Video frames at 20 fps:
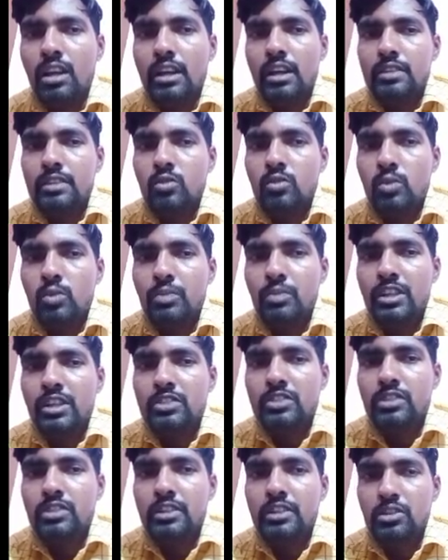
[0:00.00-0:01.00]
1 billion
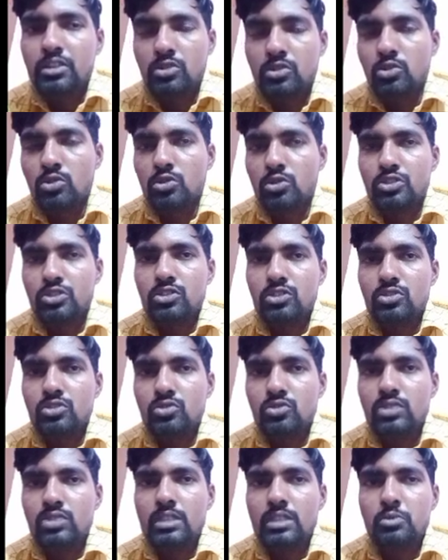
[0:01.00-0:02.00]
is 100 crores.
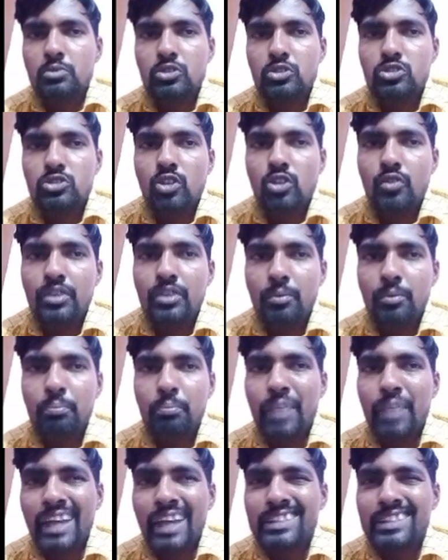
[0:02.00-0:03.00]
So that's much of the
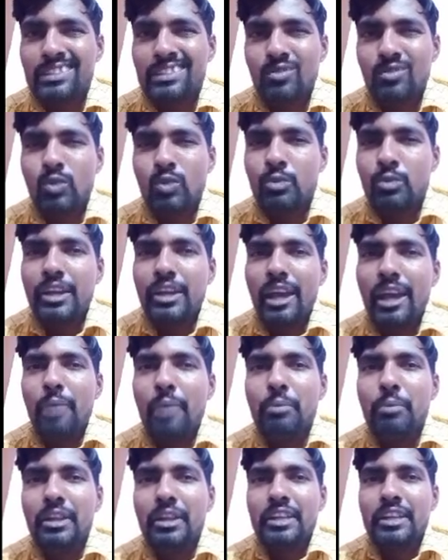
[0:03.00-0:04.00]
impact that will be
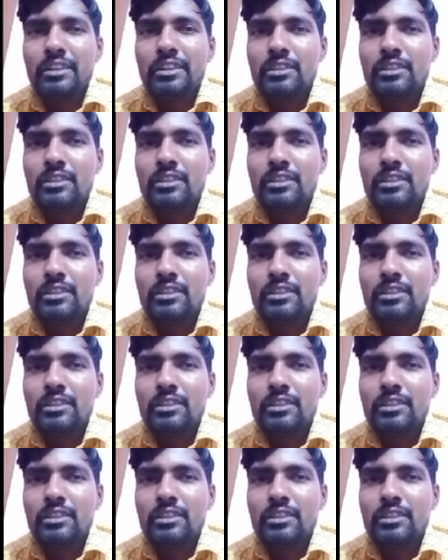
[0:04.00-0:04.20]
happening.